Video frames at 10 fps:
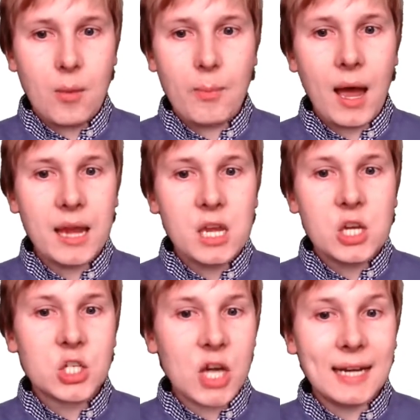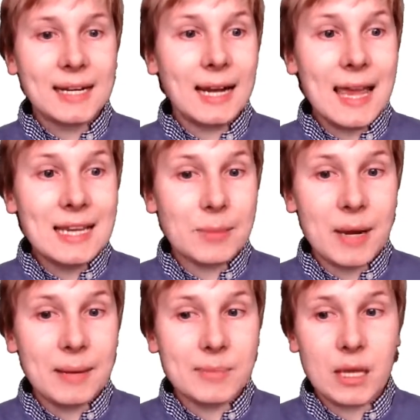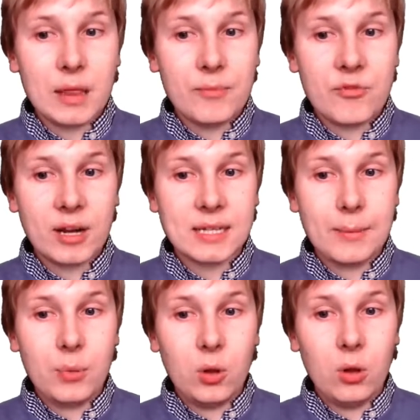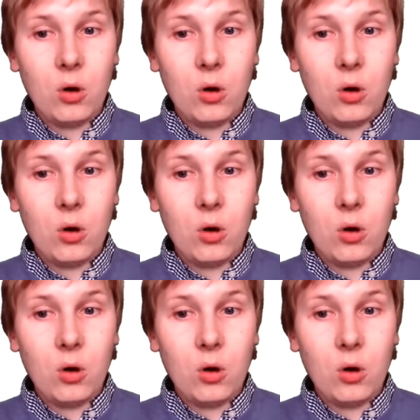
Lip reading: by shining laser beams at them, for example,